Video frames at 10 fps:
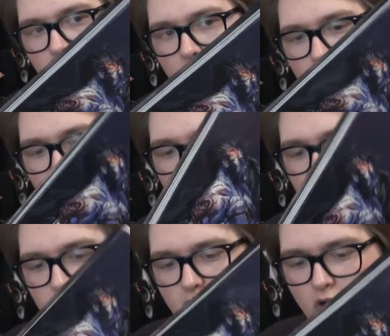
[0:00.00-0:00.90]

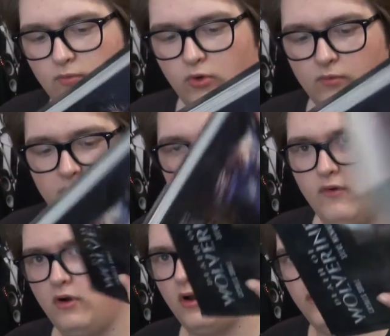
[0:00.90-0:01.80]
wood, cardboard,
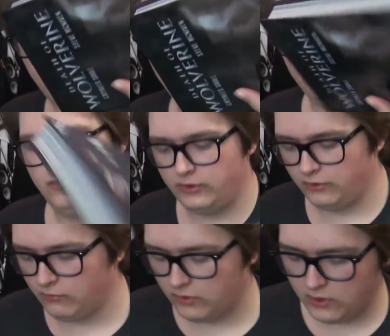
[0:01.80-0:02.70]
whatever, on the
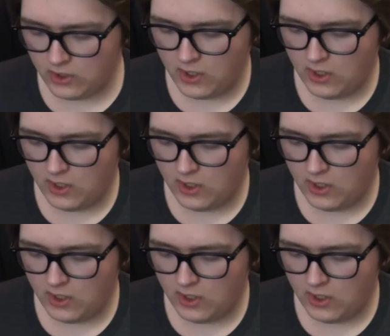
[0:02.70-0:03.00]
Houchen one.